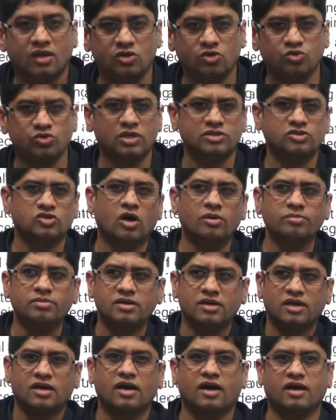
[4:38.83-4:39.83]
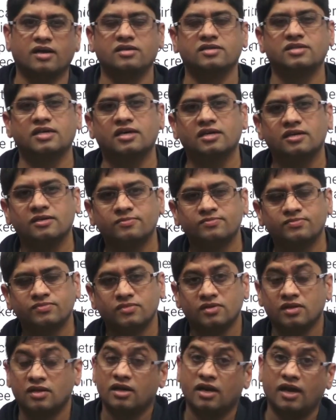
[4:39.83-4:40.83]
do the job, earn there,
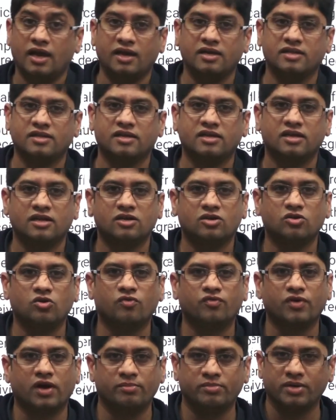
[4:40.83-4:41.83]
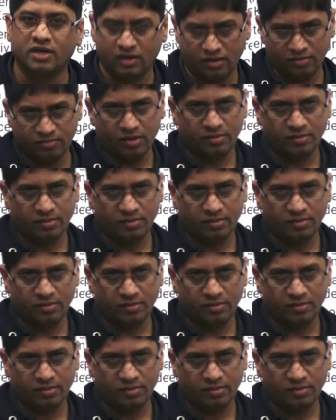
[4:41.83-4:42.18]
and then go for MBA.